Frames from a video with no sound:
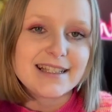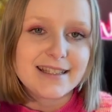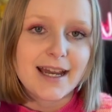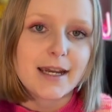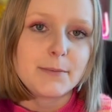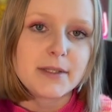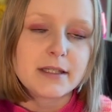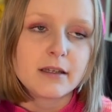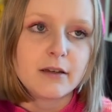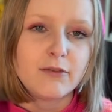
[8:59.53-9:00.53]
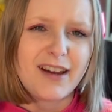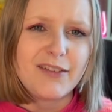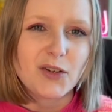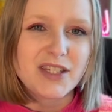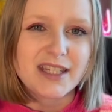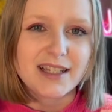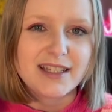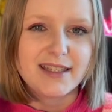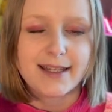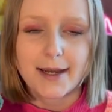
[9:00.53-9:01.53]
five or six
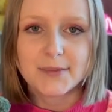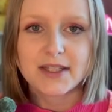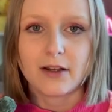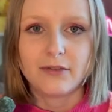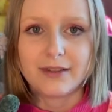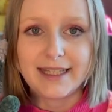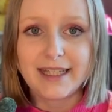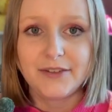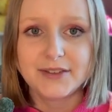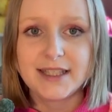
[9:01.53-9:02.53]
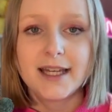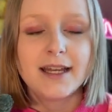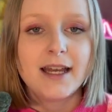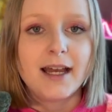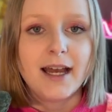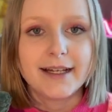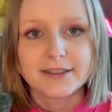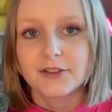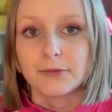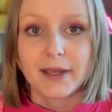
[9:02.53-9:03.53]
types of leaves
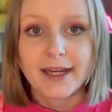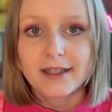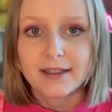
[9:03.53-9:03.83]
to make